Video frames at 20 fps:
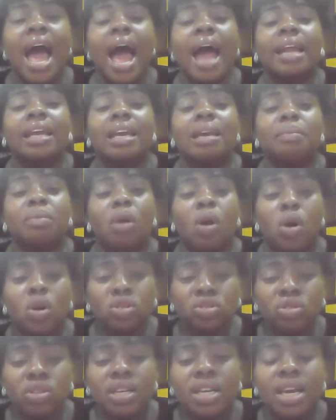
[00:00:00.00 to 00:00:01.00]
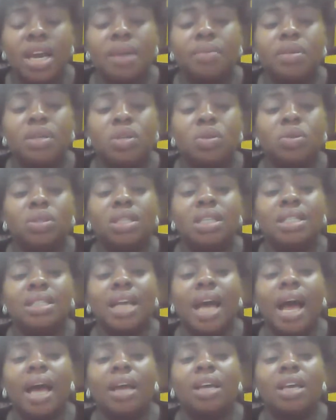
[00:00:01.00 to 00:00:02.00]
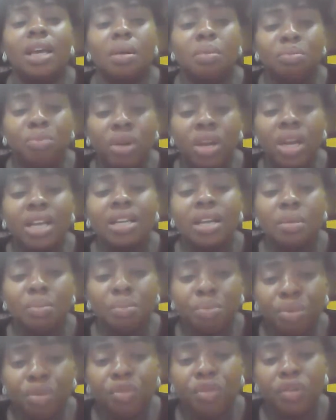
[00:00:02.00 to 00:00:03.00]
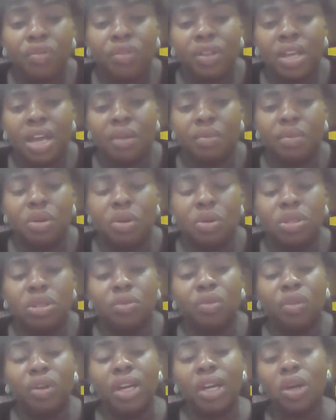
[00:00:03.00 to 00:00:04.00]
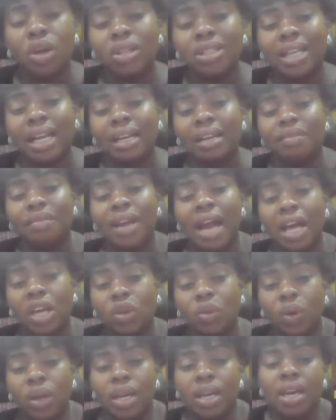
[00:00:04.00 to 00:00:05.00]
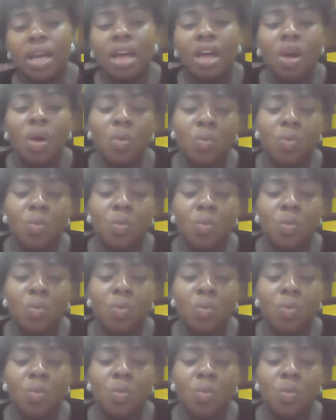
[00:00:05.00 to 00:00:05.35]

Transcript: and keep ordering hearing notice, and you keep bringing the proof of the hearing notice before the court can even agree